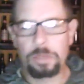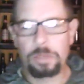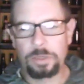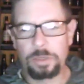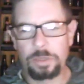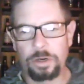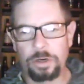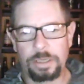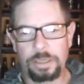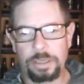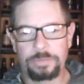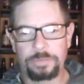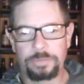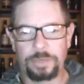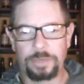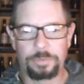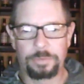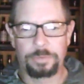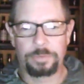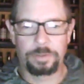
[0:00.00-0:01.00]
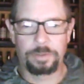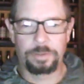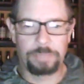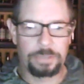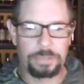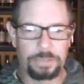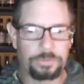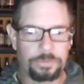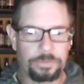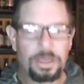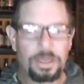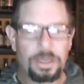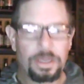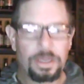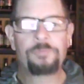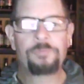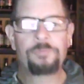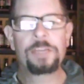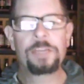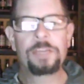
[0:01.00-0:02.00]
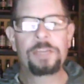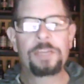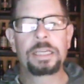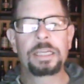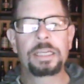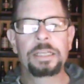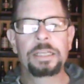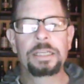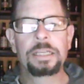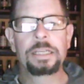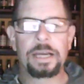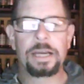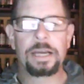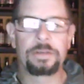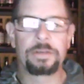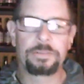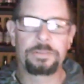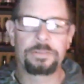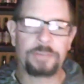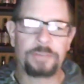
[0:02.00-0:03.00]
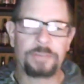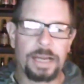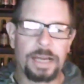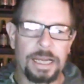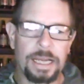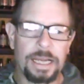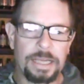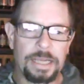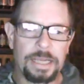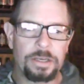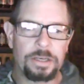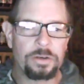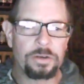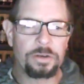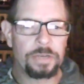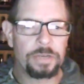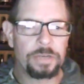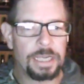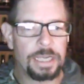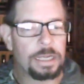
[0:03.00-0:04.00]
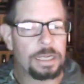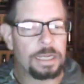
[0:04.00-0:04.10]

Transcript: McCartney said with the Beatles, a feeling down inside. Oh yeah,